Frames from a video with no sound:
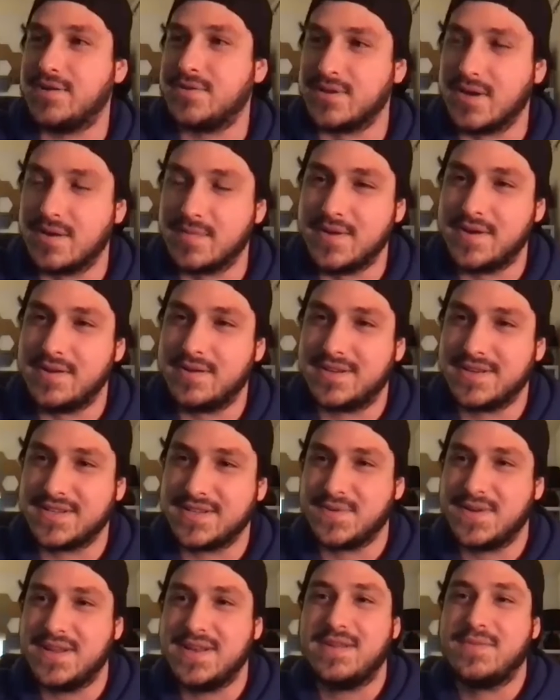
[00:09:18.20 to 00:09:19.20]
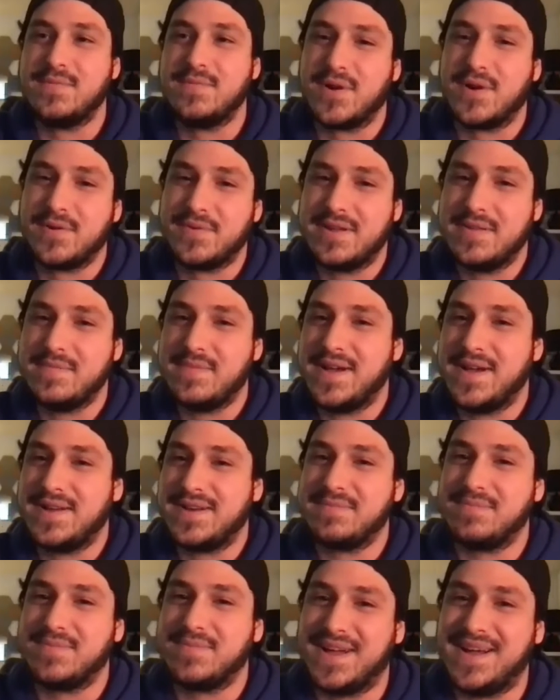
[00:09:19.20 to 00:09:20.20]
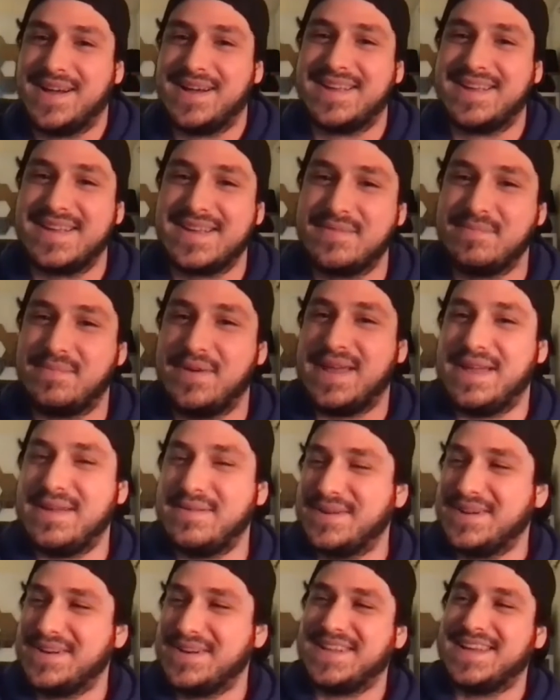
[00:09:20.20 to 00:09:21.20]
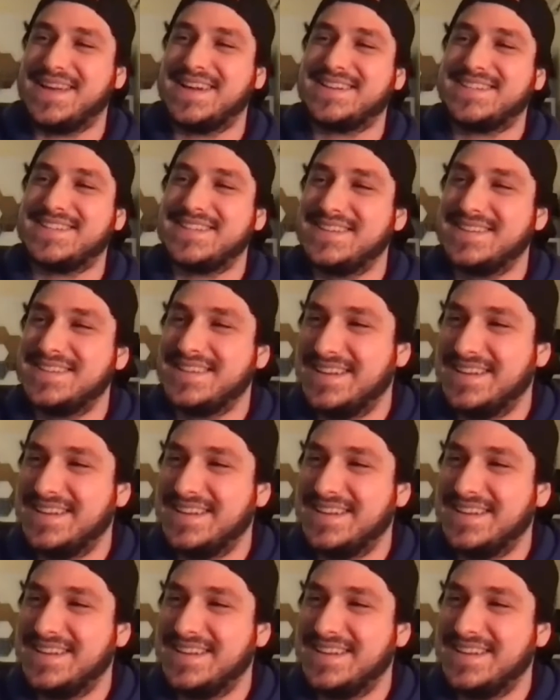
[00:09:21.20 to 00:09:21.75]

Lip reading: Drummond because we need more rebounding, blocking, and paint protection.